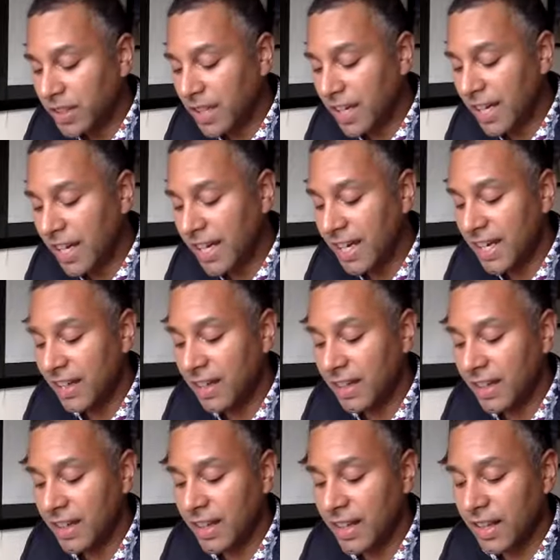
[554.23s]
hear
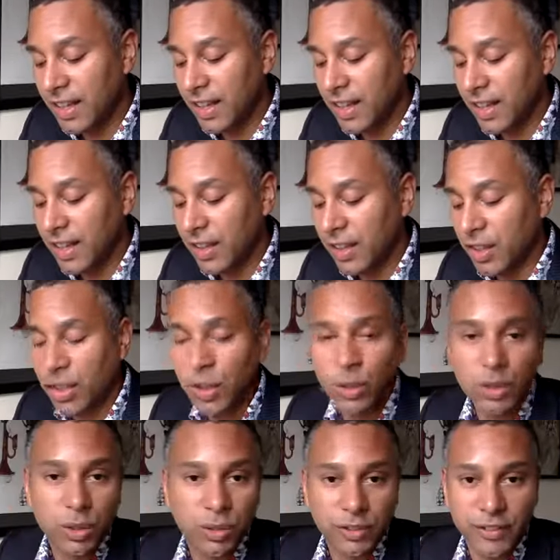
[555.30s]
the
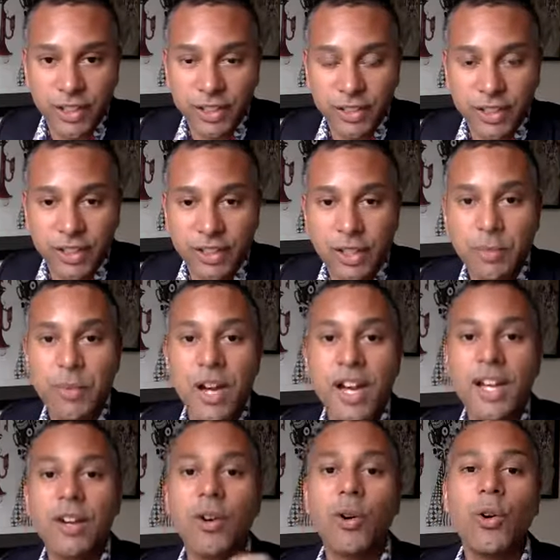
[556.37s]
call to adventure? So
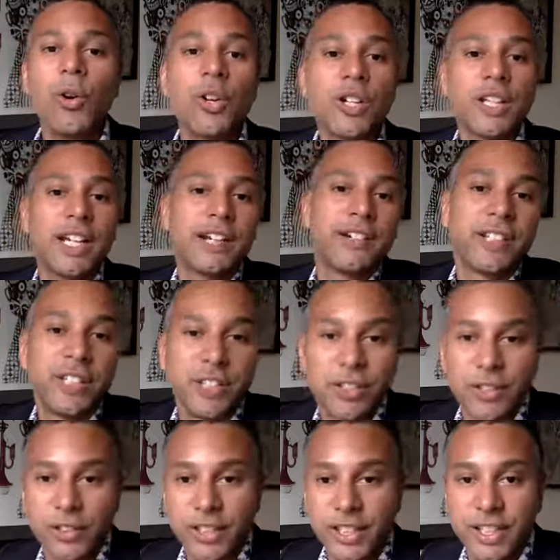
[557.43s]
my ordinary
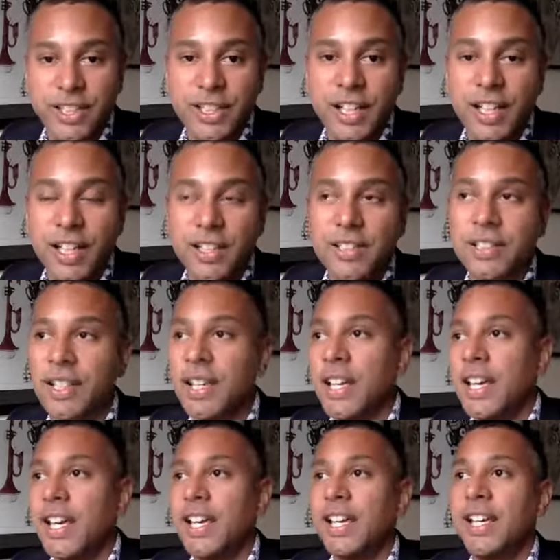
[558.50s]
story starts
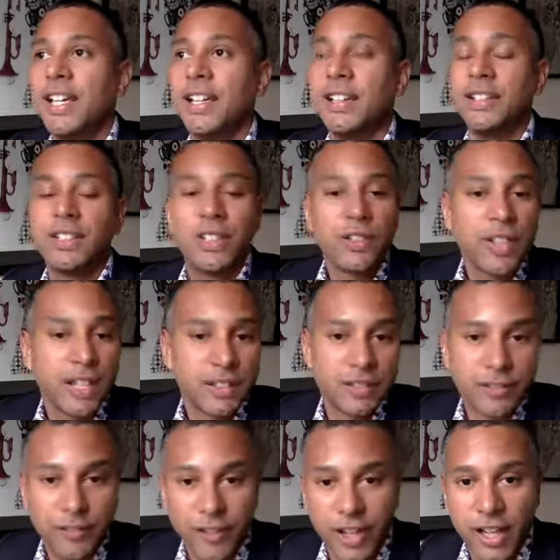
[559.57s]
in
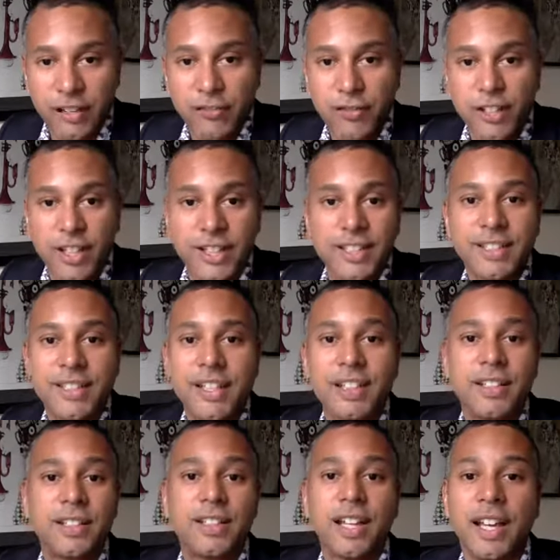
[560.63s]
2005 when I
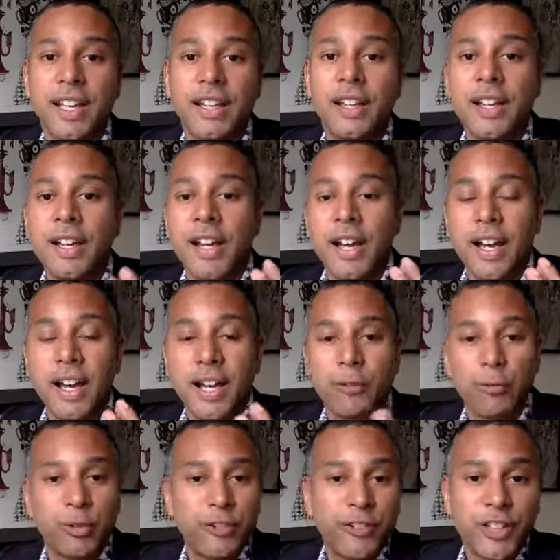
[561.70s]
started a
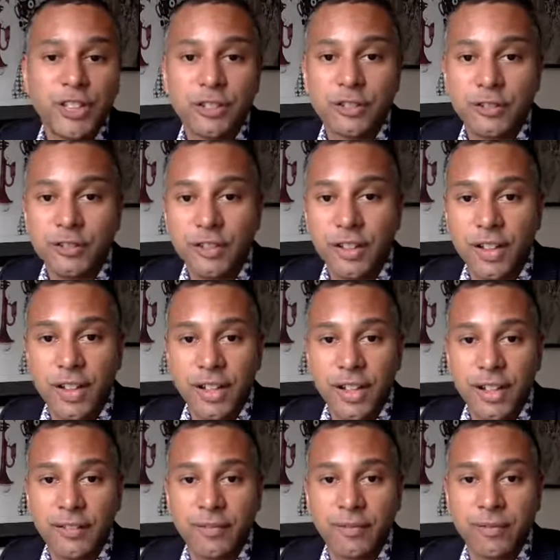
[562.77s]
professional
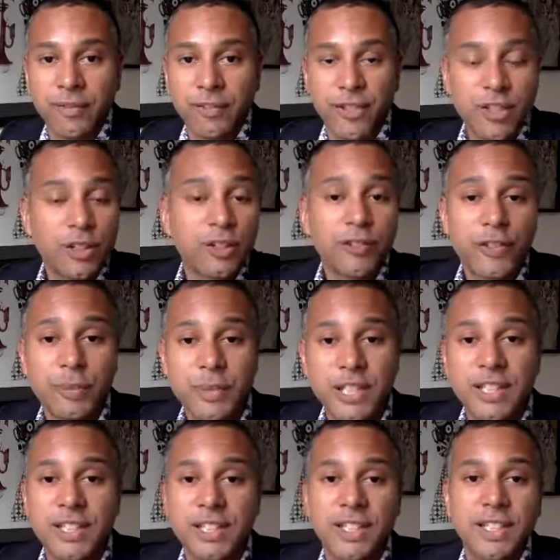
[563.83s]
photography
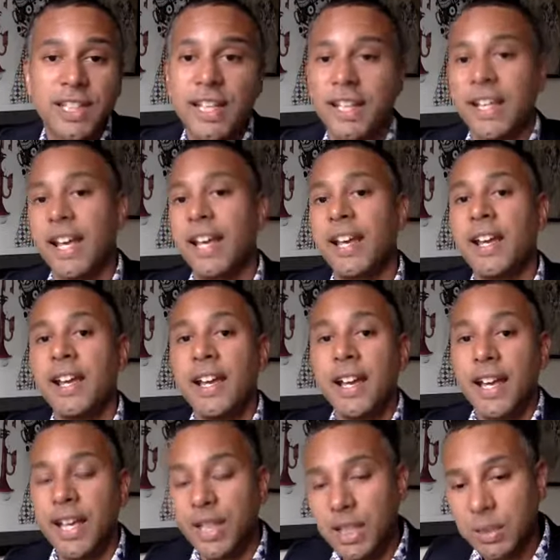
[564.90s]
business, and that
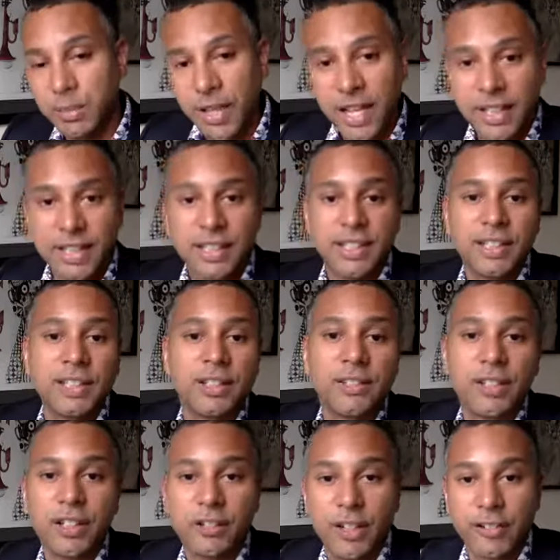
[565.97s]
expanded into
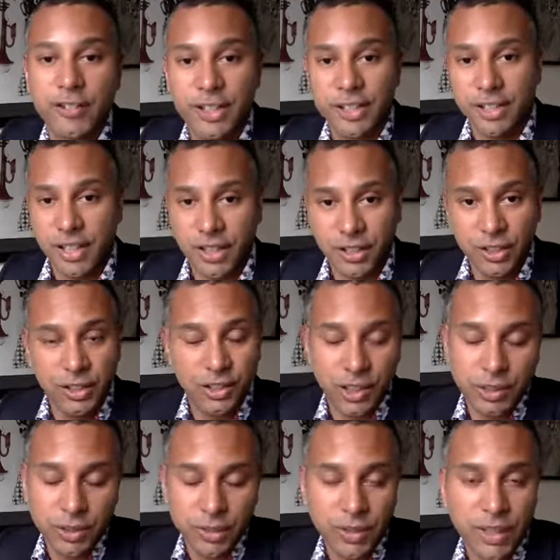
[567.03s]
a graphic design studio
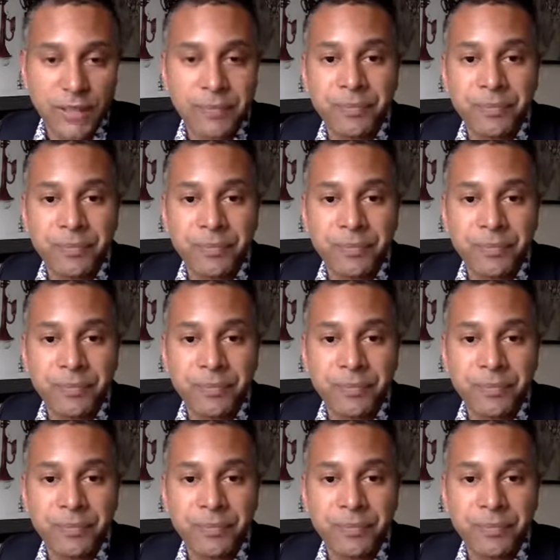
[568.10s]
as well.